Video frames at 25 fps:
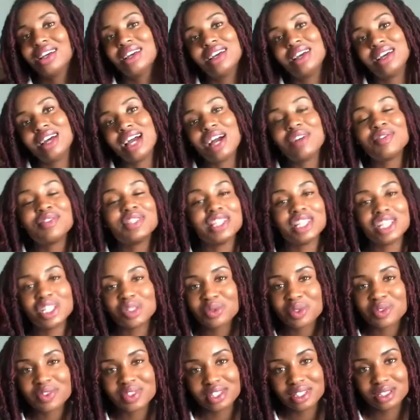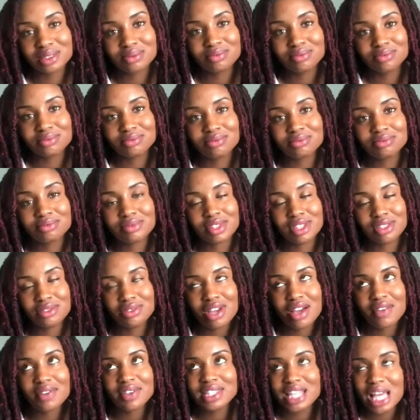have dinner with them, and you
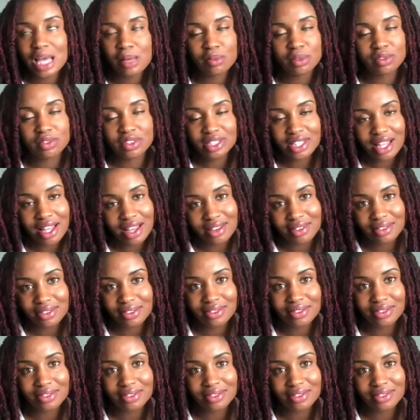have the time of your life.